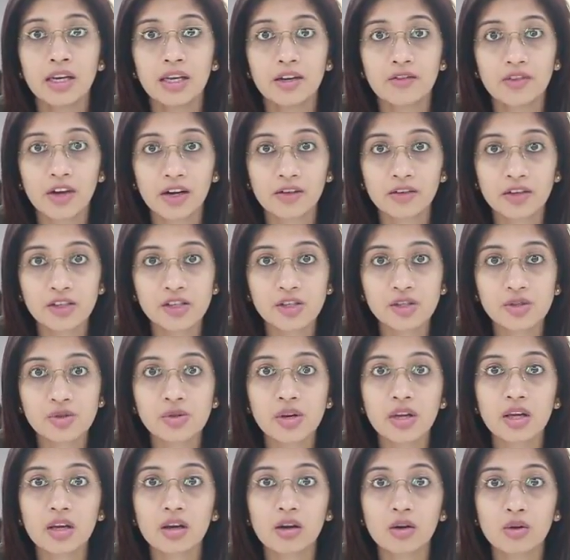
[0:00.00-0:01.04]
In fact,
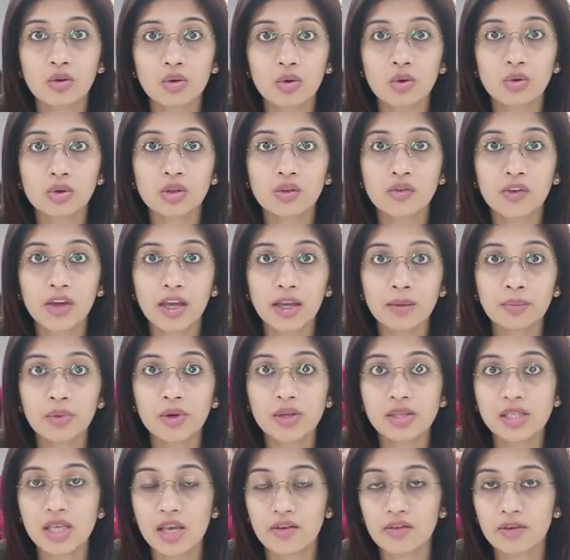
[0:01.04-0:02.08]
registering a growth of
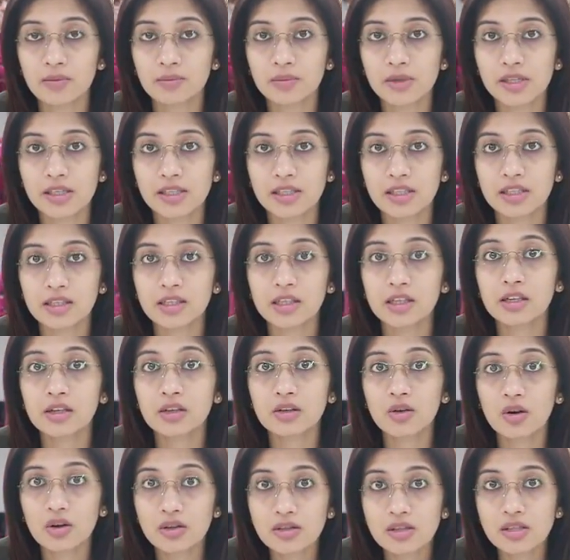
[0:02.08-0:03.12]
8.7%
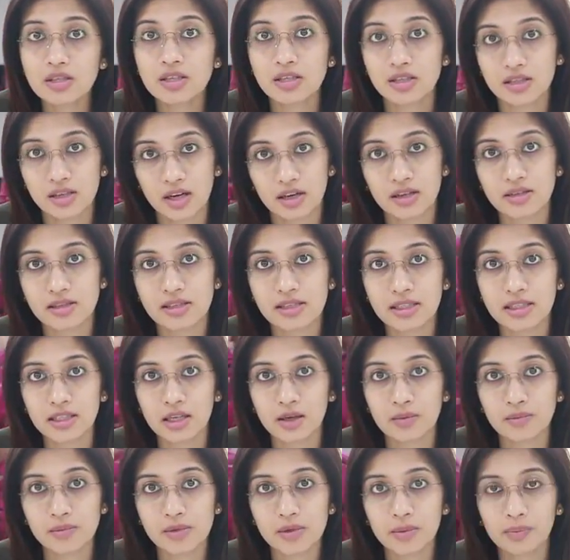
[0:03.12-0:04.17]
in constant currency
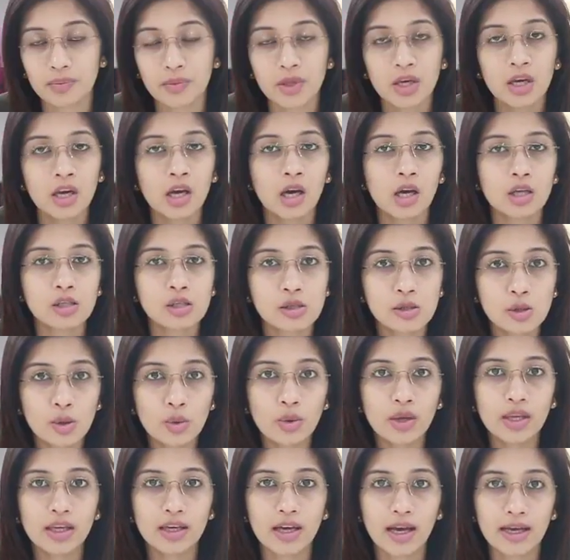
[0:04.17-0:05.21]
terms. A
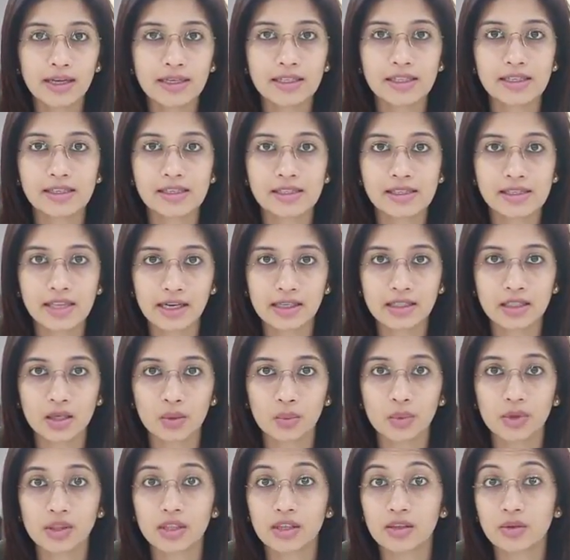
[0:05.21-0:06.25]
slowing IT
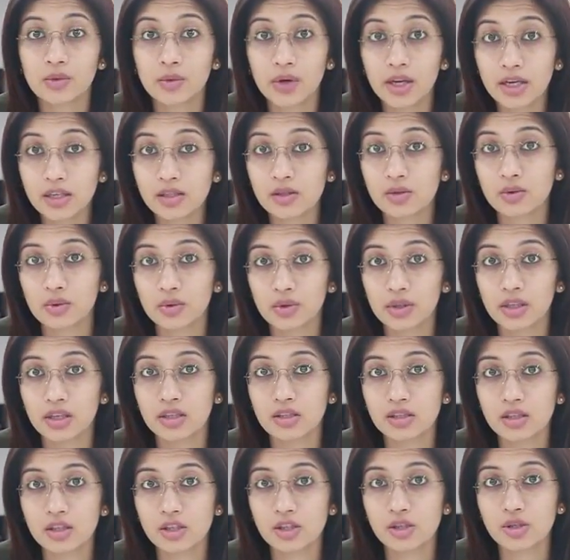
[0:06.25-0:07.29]
sector with a greater
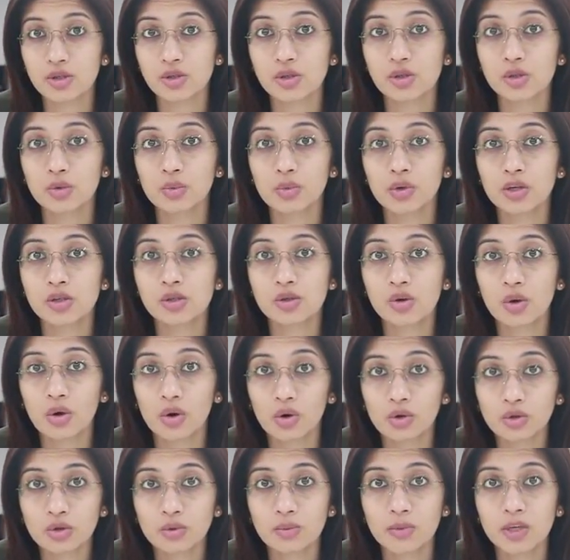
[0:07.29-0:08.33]
orientation towards
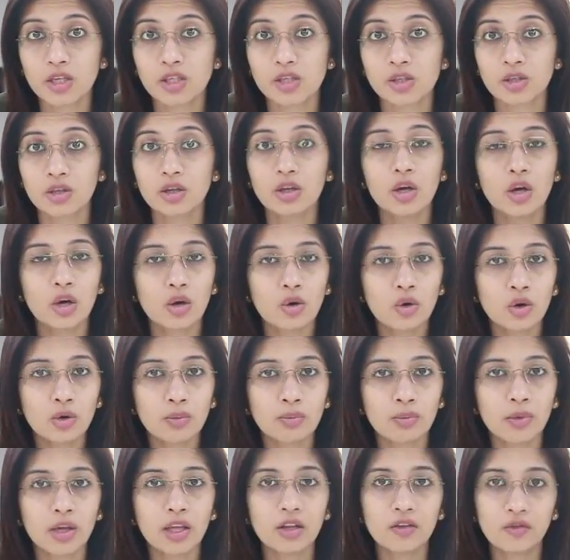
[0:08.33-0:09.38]
automation
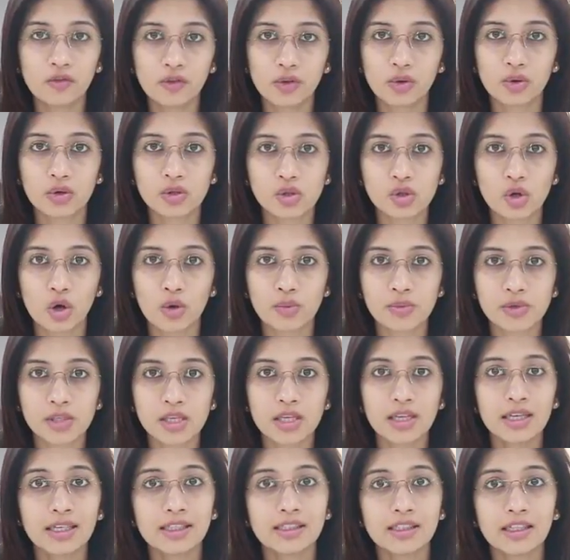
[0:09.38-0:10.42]
could mean fewer jobs.
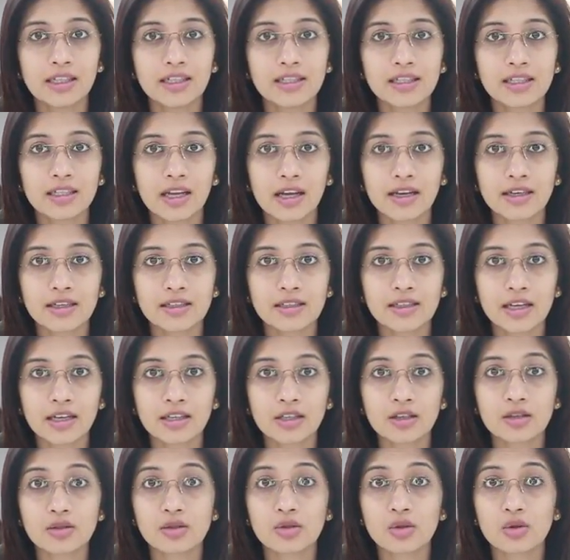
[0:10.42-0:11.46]
The Indian IT
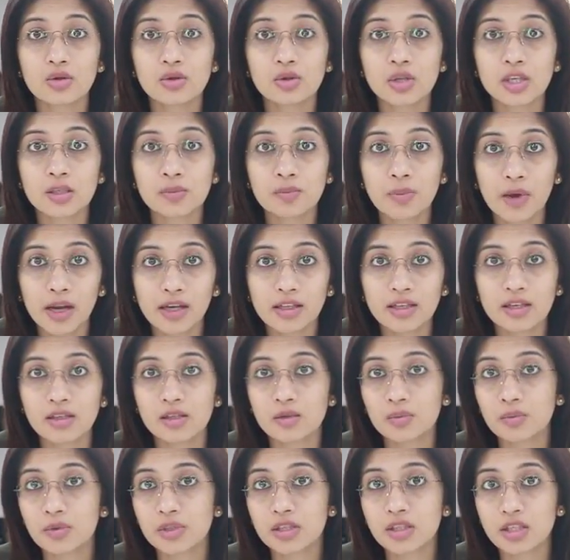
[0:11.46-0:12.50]
sector is also expecting
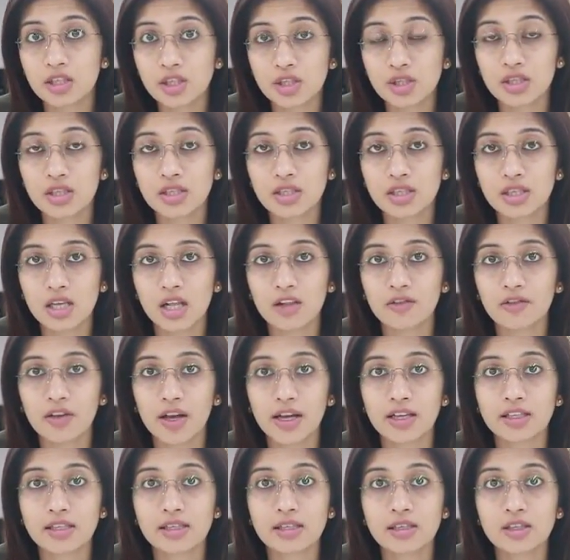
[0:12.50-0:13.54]
to position itself
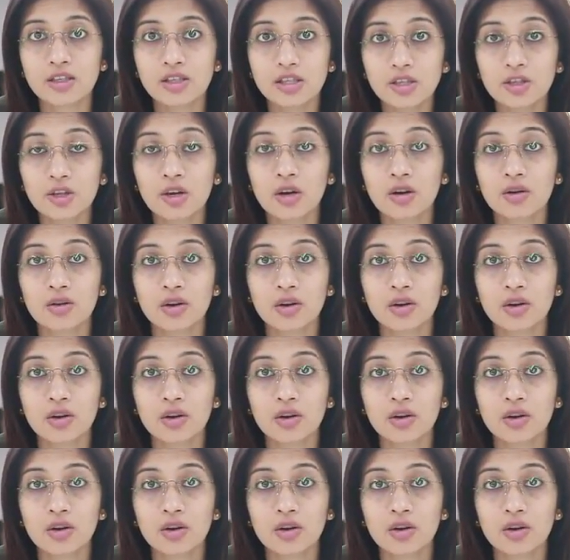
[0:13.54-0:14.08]
as digital